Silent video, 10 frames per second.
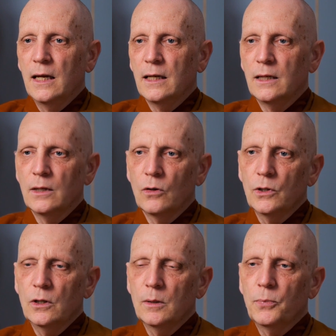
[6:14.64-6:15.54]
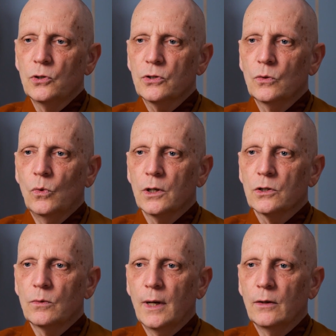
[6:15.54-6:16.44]
The ordinary person
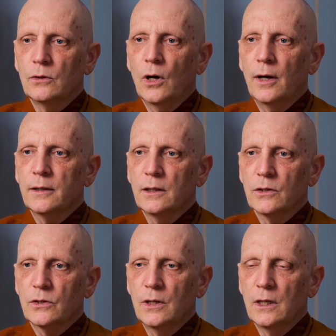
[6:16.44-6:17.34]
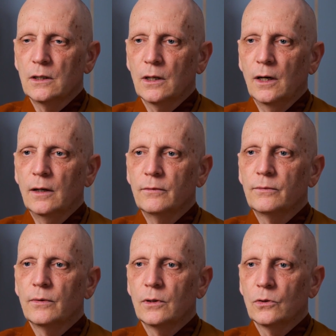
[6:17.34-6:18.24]
walks around not in a state
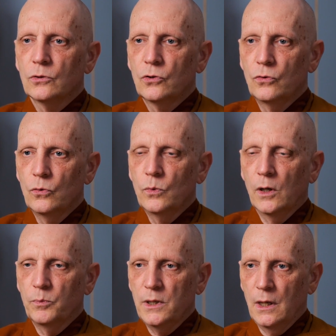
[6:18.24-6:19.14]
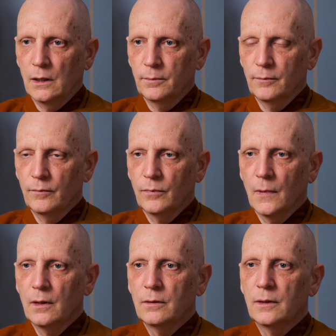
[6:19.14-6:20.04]
of true well-being.
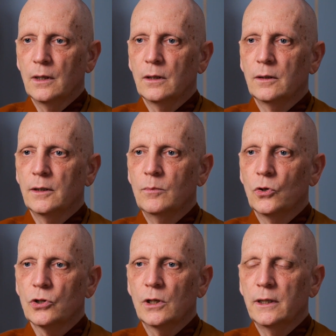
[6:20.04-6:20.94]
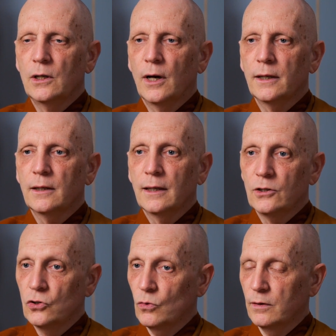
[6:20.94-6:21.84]
They're emotionally not
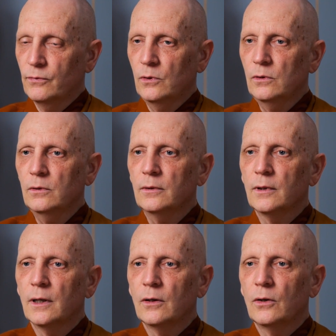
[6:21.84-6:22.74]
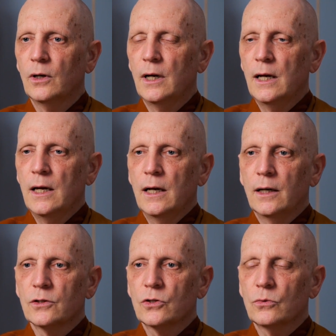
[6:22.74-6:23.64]
joyful,
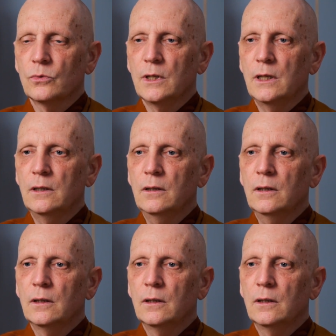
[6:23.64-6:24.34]
serene.